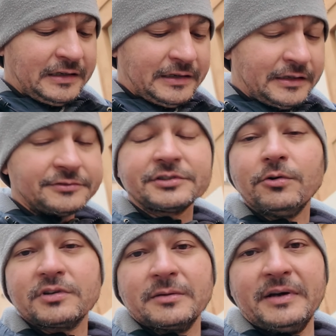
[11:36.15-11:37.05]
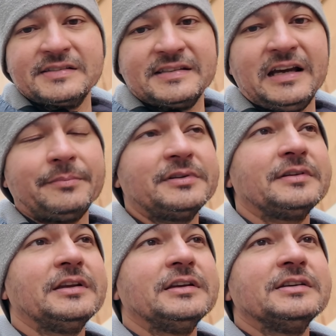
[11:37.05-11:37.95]
and I recorded them as they happen.
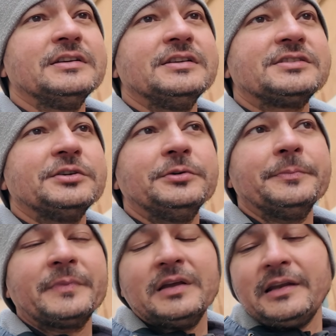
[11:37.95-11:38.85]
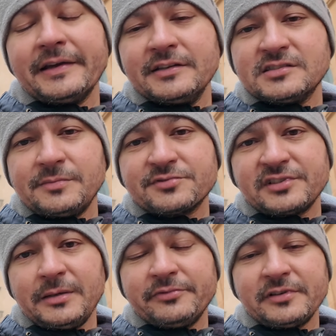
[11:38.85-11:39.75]
So yeah, like and
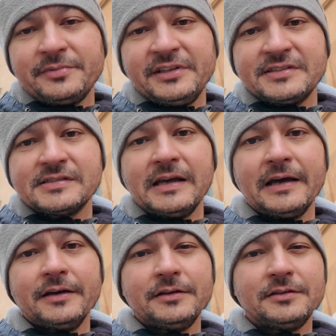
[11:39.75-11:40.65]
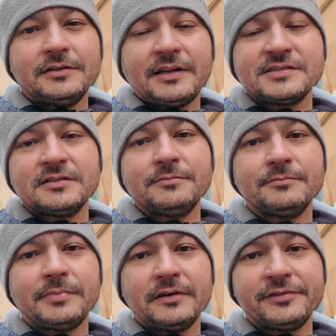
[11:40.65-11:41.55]
subscribe for updates, and that's it.
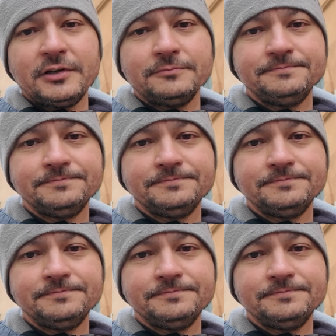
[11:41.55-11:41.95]
Bye for now.